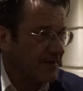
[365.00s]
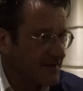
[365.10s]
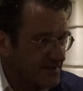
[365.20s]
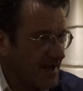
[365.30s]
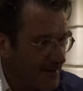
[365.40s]
the
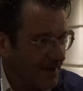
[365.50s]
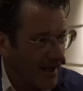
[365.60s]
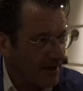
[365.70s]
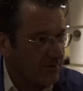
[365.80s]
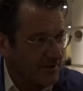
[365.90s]
same
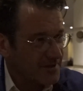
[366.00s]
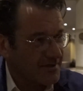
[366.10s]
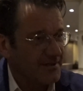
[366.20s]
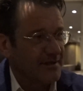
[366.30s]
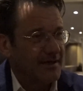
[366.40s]
language.
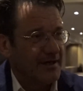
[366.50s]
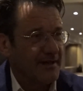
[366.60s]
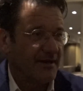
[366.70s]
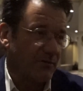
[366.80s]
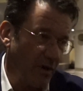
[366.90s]

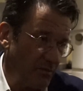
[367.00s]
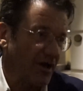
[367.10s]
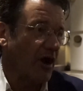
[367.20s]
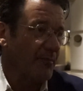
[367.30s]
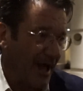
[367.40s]
That when we
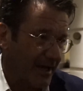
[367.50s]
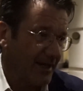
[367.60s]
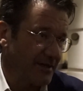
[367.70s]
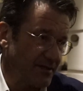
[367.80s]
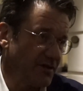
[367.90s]
go back in
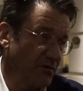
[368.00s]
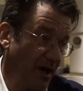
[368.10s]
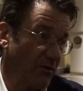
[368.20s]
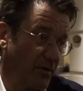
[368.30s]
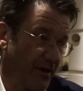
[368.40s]
and do
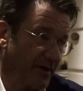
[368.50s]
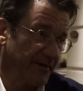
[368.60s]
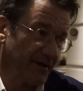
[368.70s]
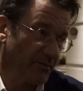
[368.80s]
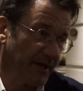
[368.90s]
our work,
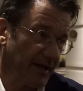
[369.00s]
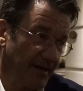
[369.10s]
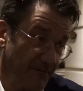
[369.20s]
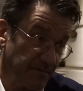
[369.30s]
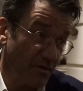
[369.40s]
that we can
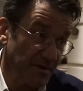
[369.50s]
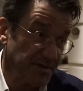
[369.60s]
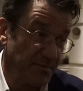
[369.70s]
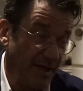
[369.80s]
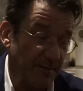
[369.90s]
influence
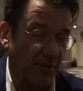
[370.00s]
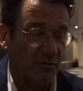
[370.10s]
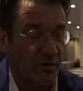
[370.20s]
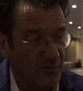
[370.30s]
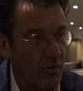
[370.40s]
people
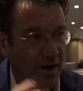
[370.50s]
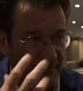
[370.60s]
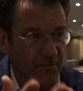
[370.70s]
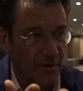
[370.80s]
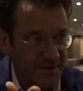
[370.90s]
with one
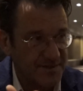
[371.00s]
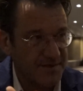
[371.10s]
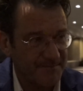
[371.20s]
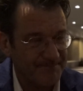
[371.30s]
voice.